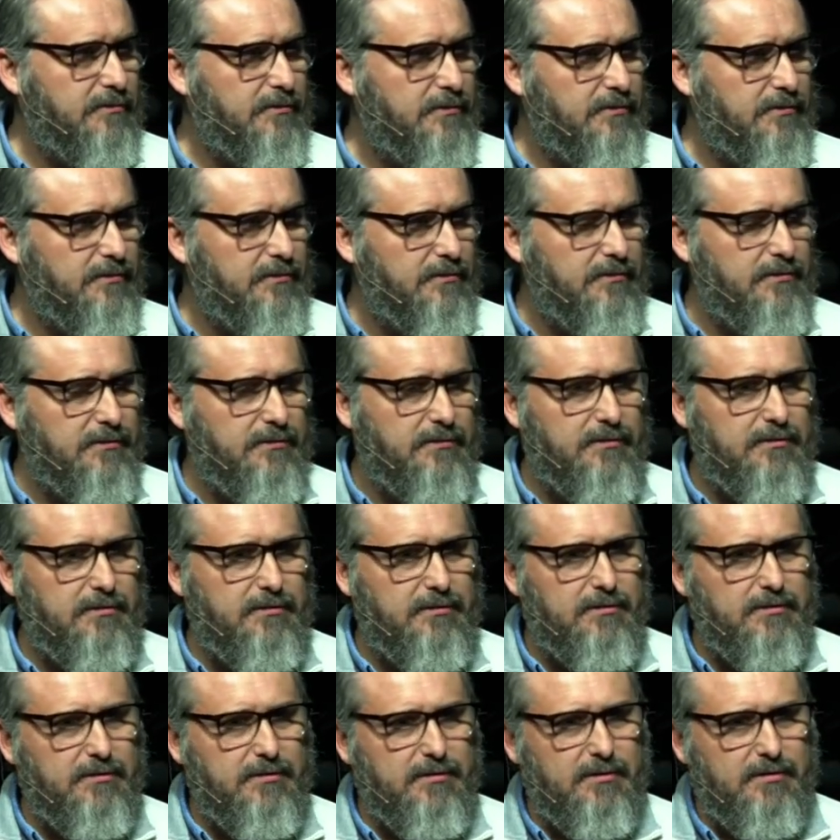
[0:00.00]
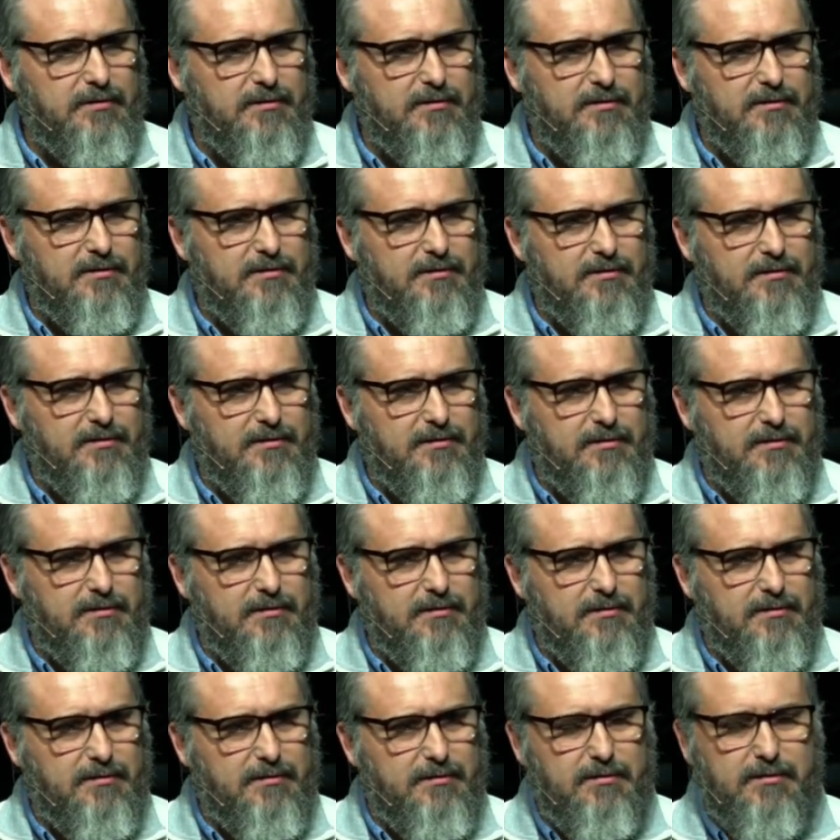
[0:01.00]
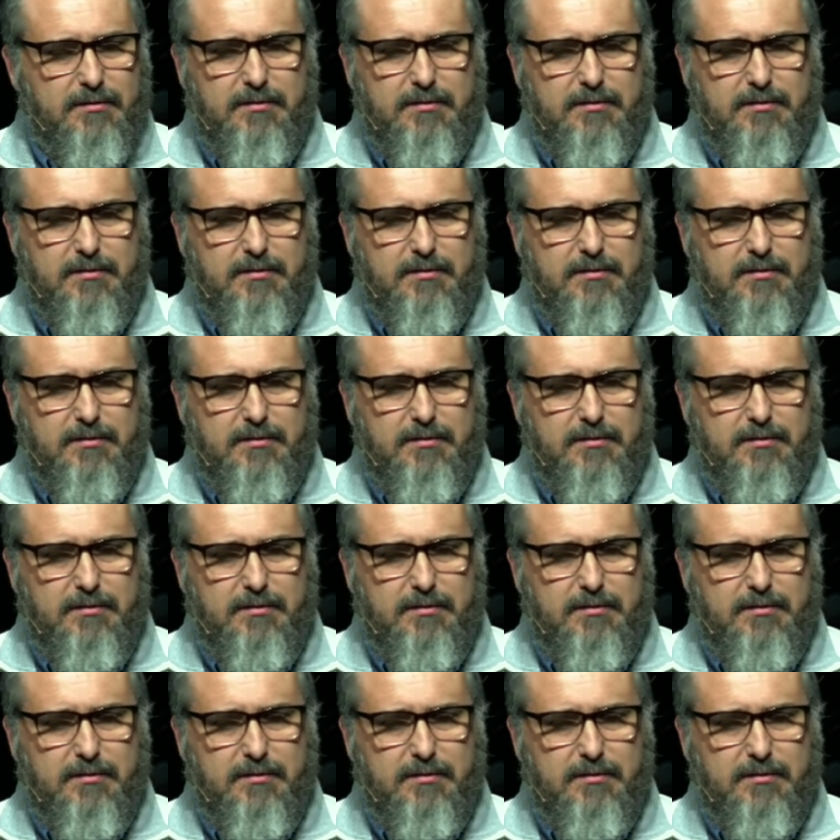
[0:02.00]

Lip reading: [no speech]